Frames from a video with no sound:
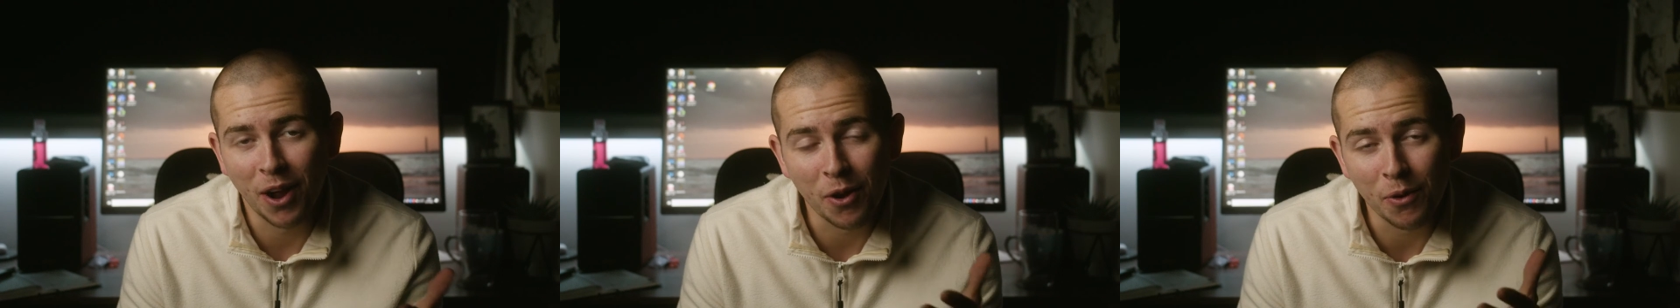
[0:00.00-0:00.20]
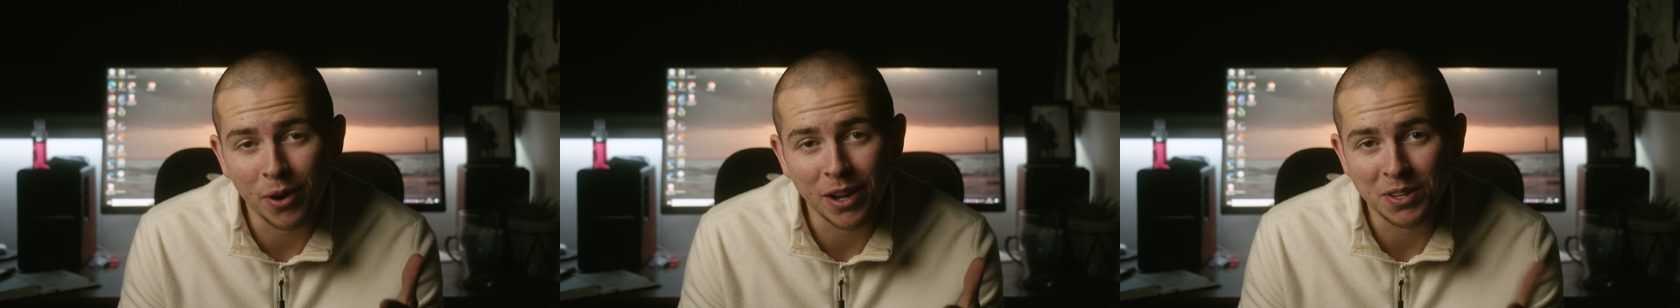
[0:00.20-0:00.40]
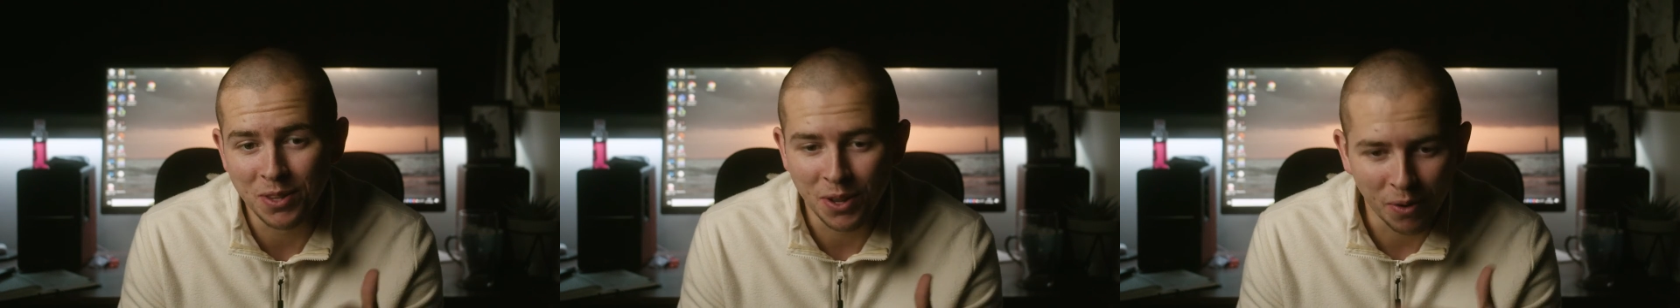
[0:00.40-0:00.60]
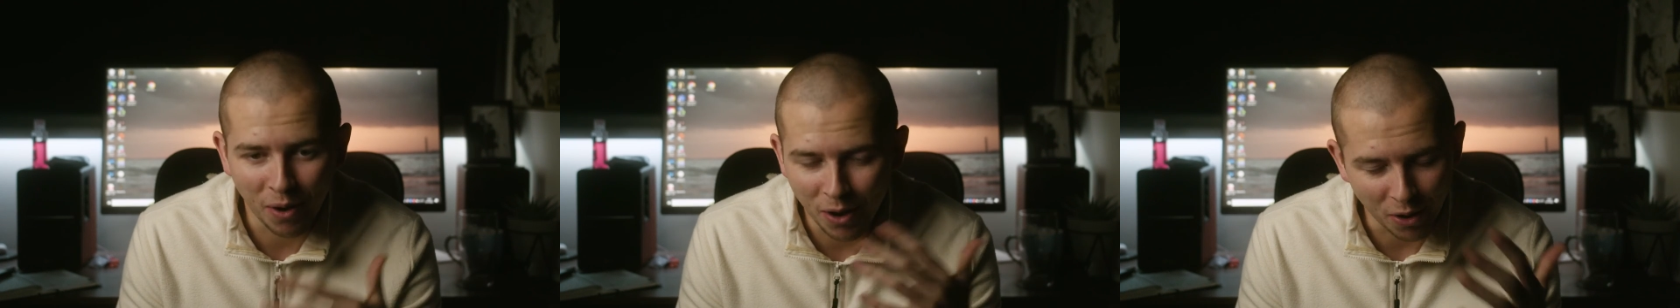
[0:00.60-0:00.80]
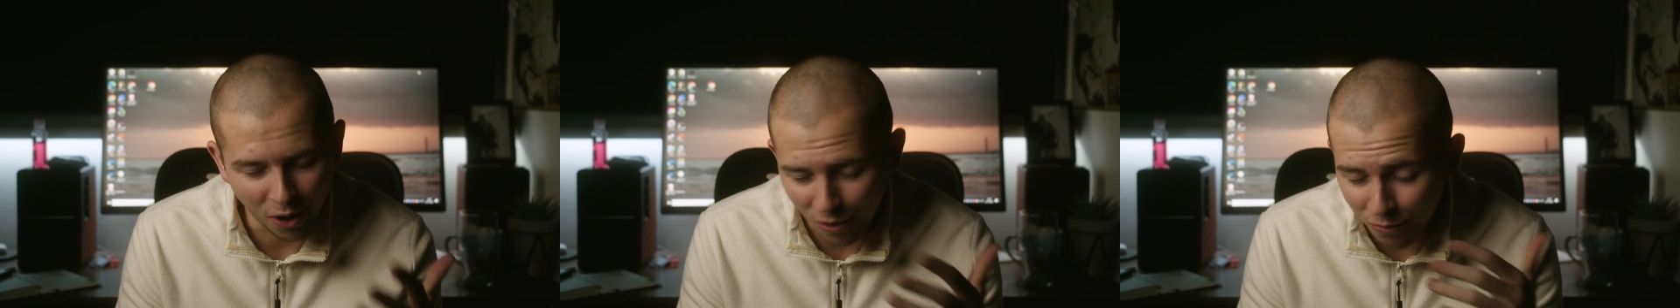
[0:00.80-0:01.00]
I always do.
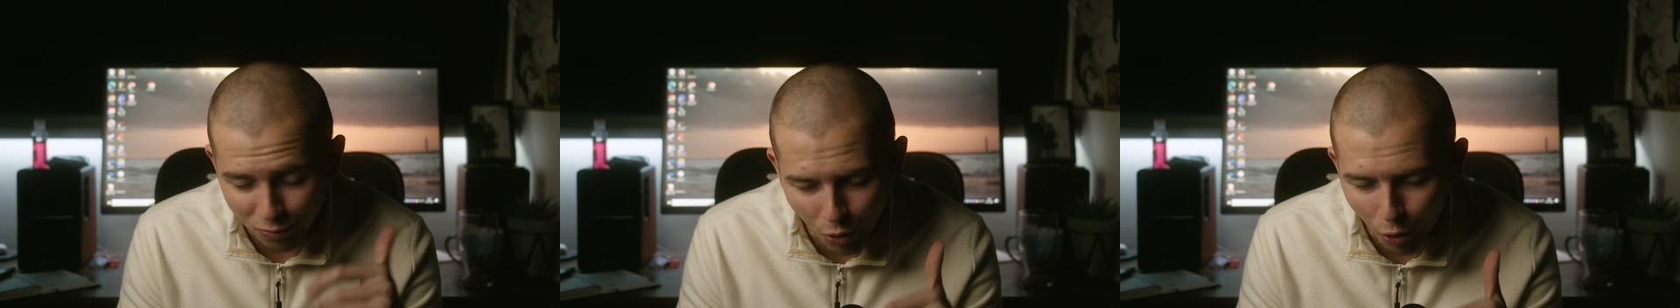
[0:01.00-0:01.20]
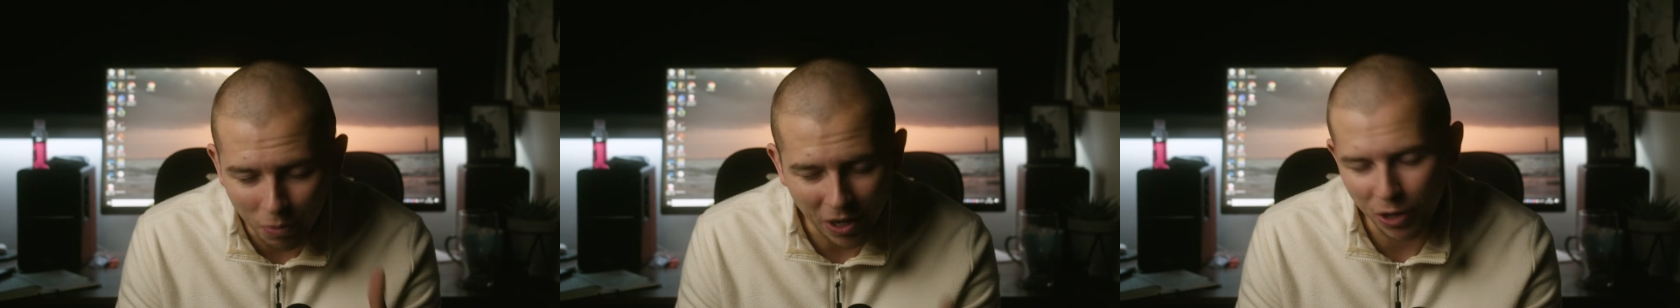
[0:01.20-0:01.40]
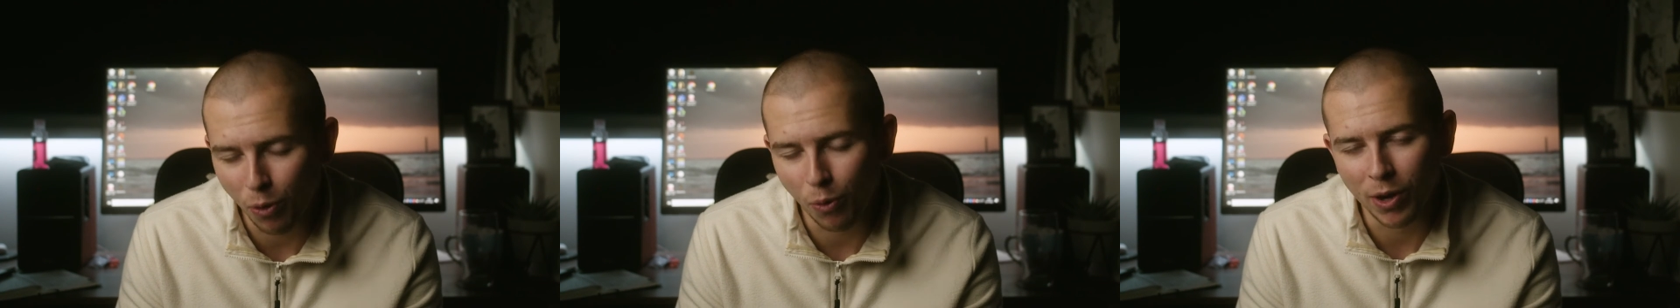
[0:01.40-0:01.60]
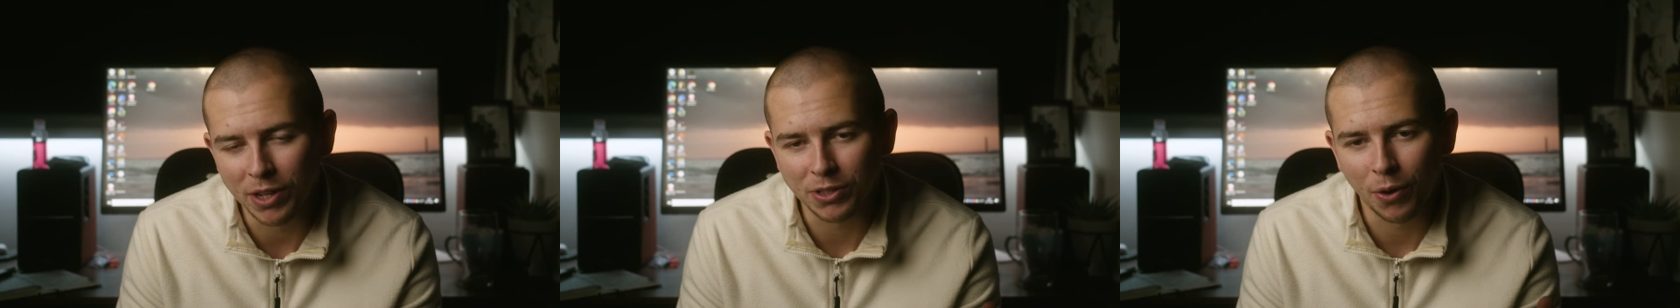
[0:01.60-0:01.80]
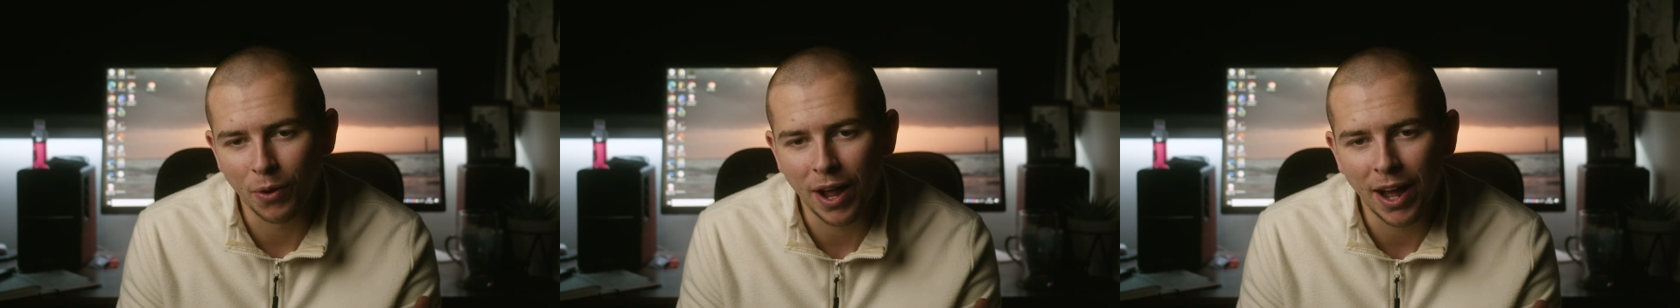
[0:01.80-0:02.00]
I normally
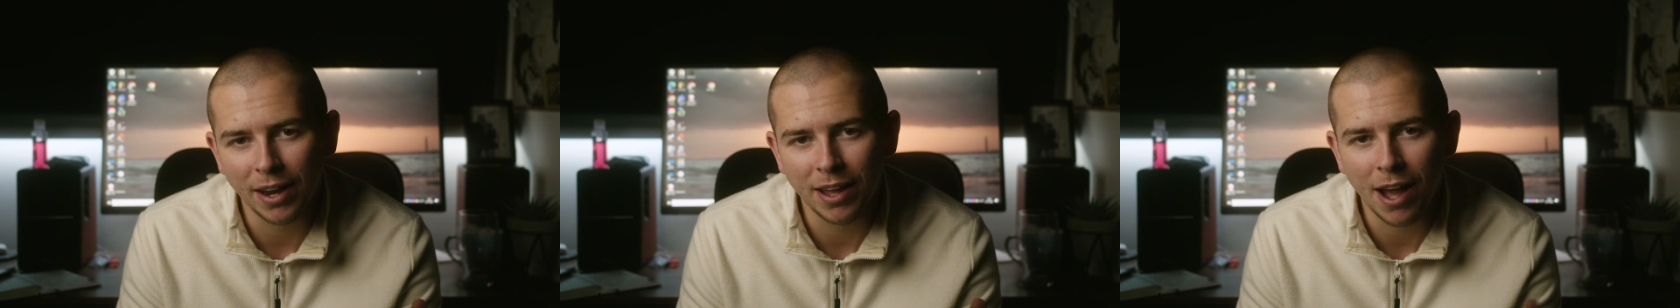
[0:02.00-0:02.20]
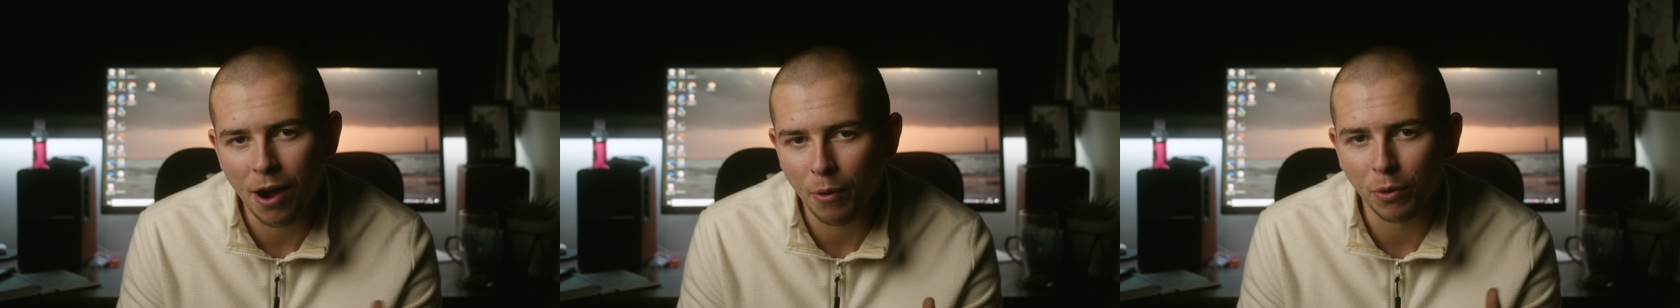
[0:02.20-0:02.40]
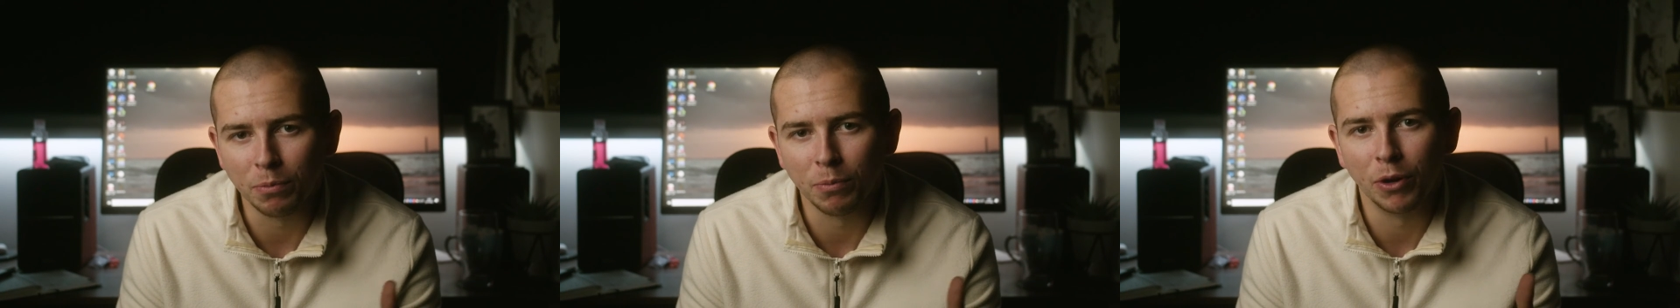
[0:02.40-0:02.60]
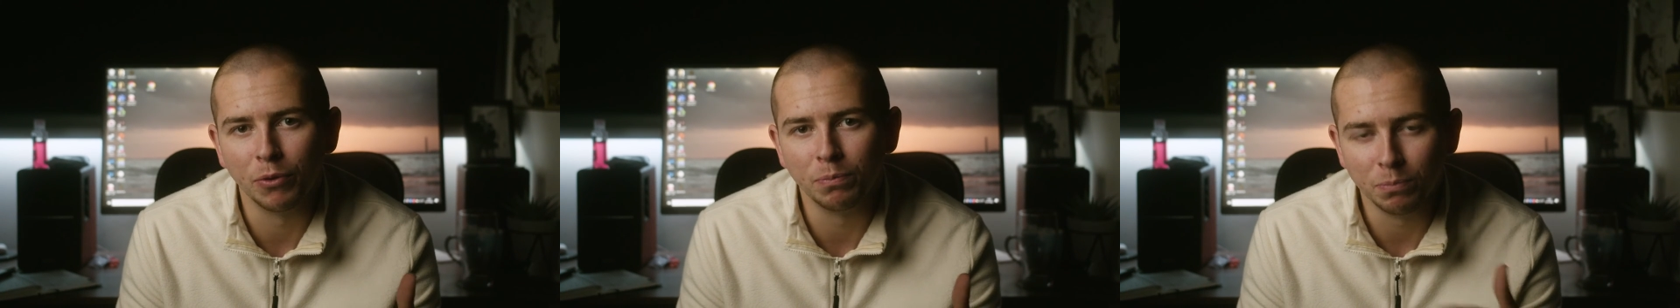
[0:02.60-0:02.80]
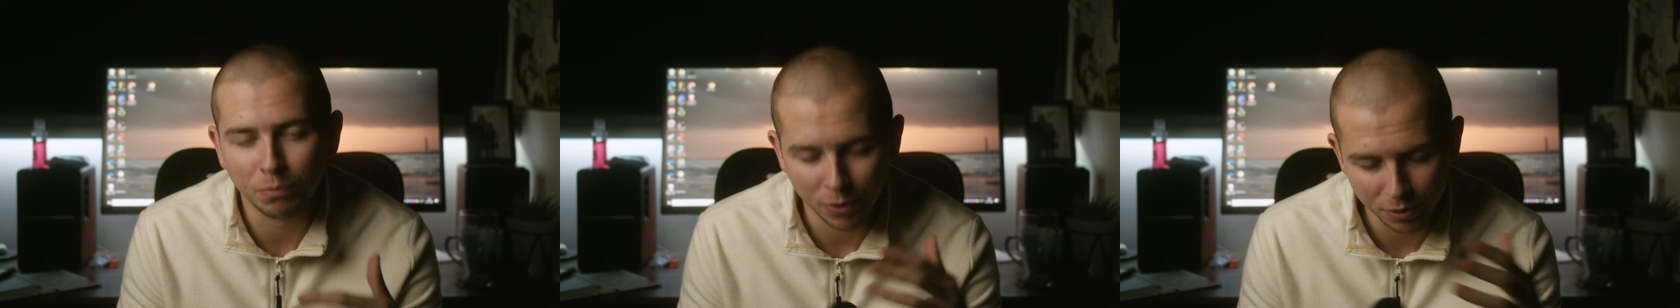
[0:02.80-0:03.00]
always go handheld with
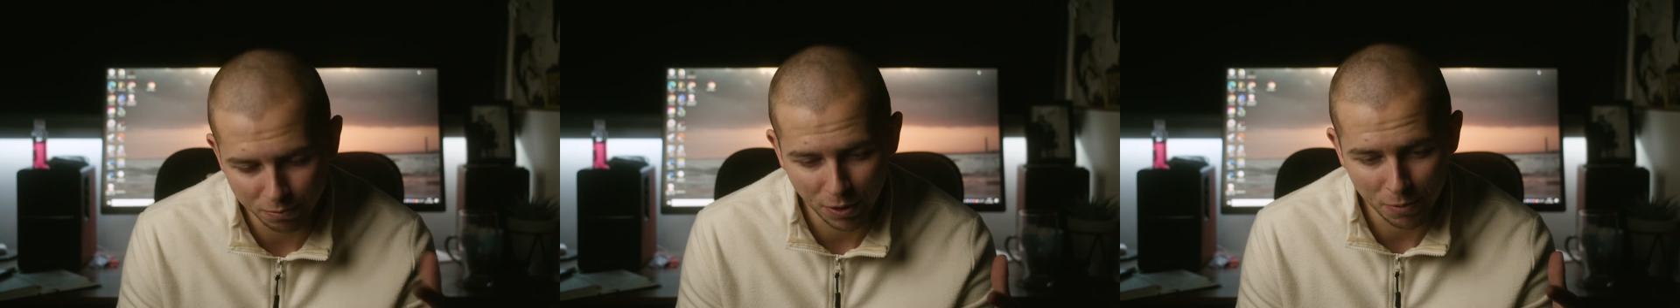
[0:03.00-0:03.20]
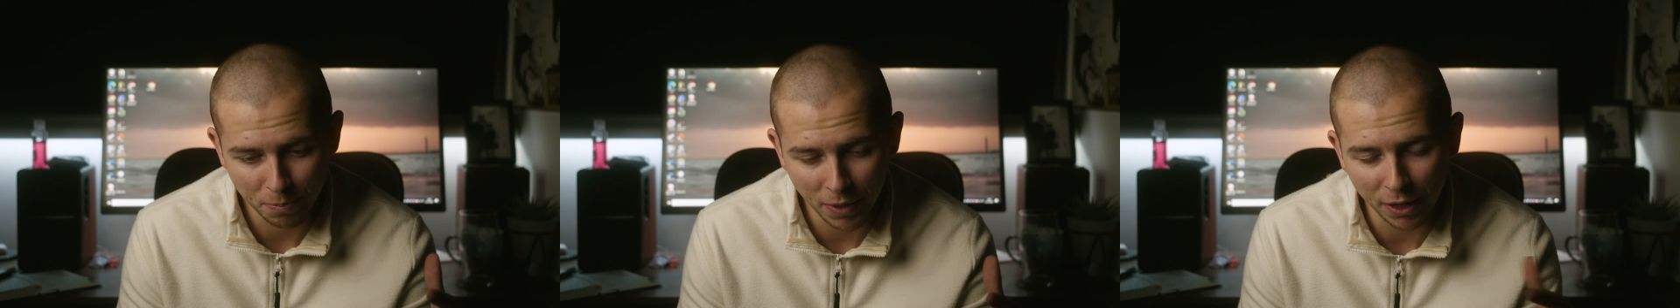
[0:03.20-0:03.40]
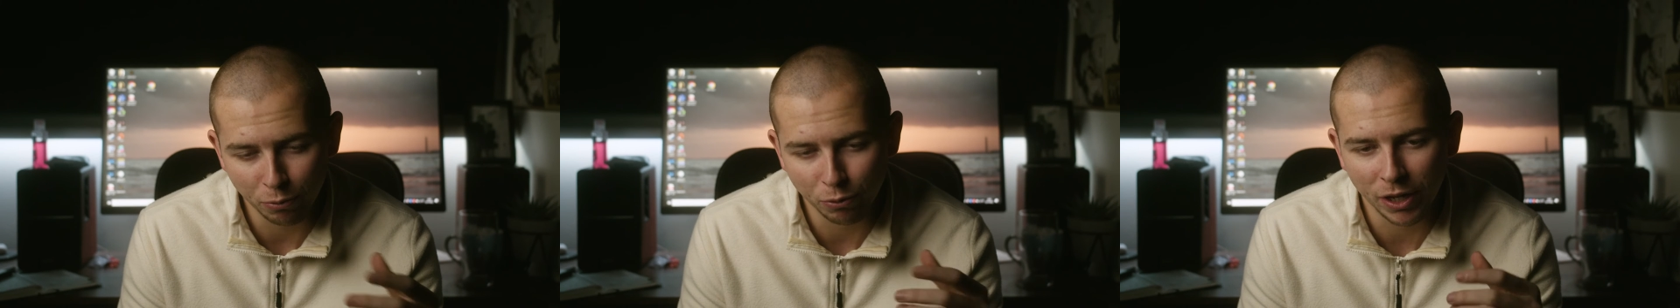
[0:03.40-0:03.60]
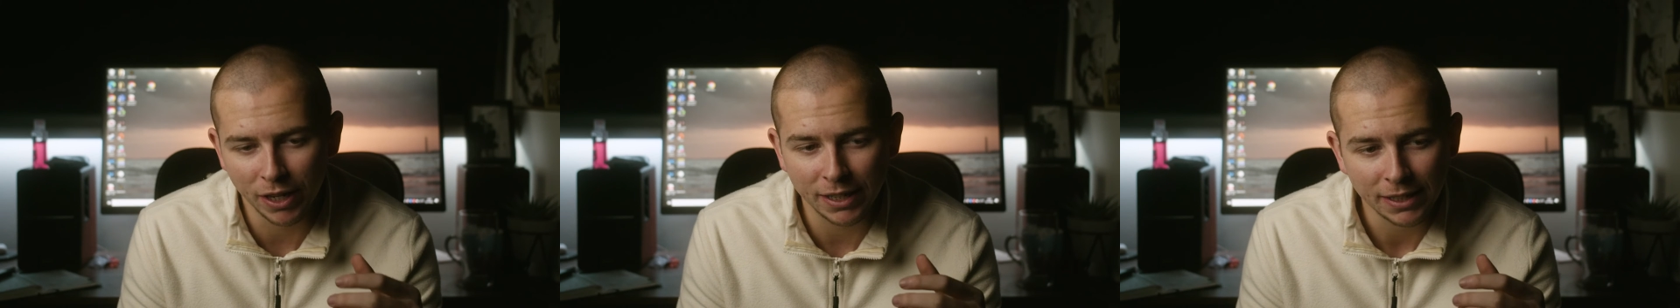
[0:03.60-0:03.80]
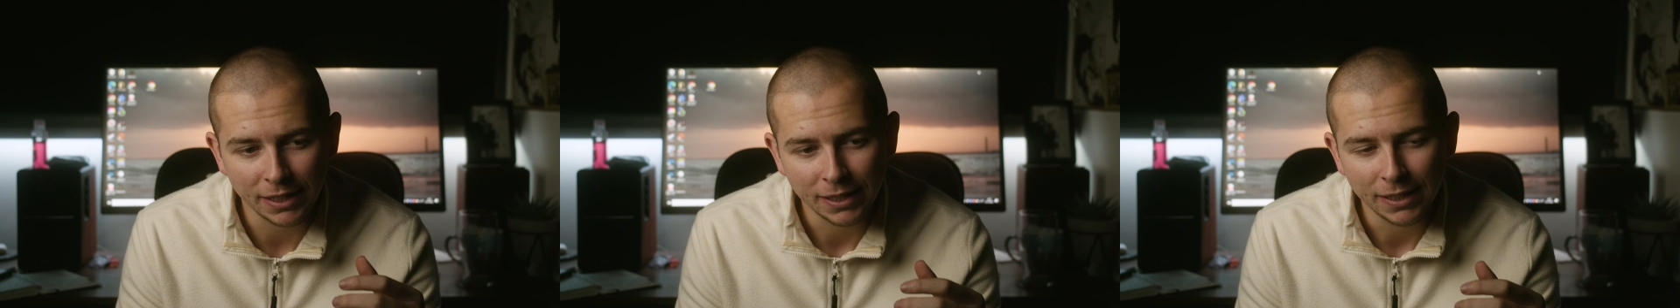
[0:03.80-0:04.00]
my big
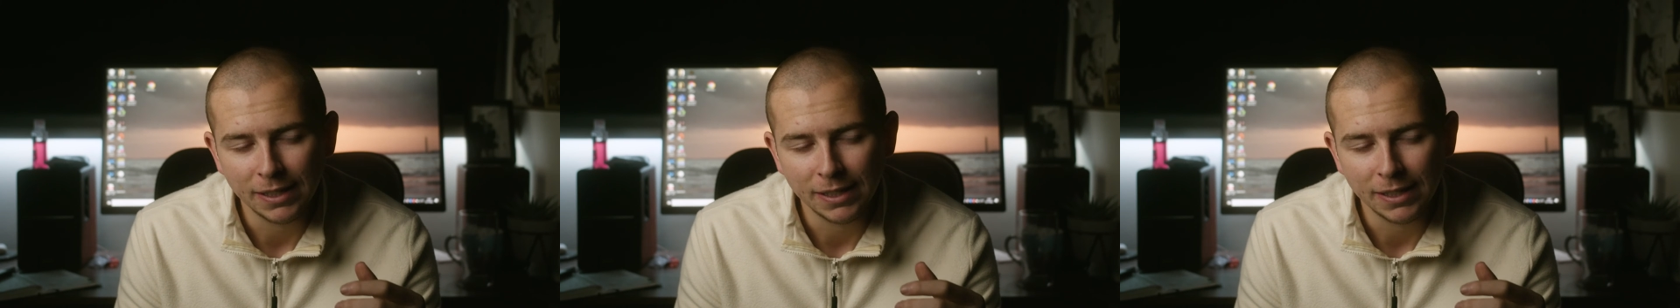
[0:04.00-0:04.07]
rig,